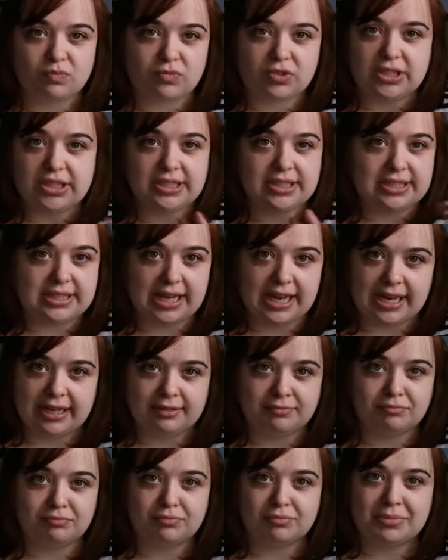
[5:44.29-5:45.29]
just
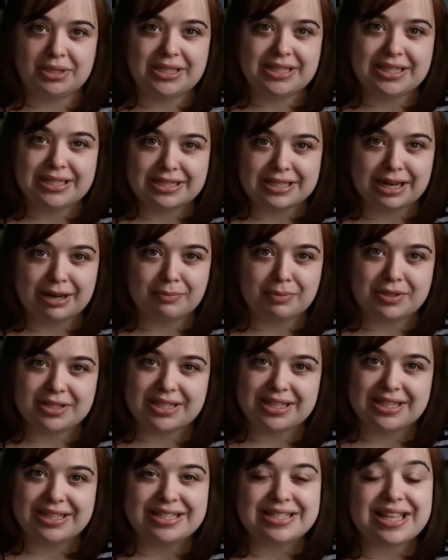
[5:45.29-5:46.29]
saying meeting
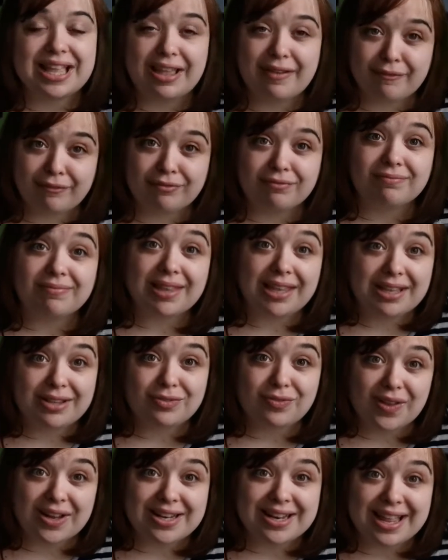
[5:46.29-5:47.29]
celebrities is
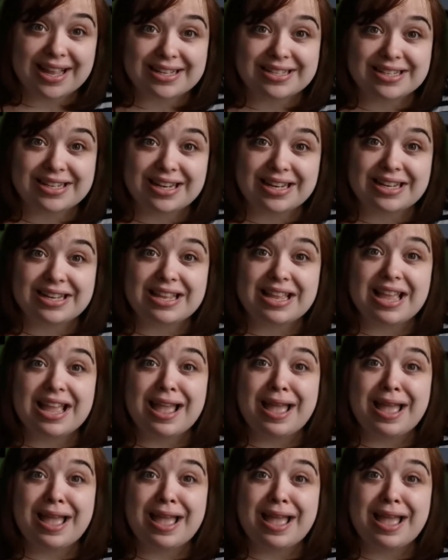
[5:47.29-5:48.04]
fantastic,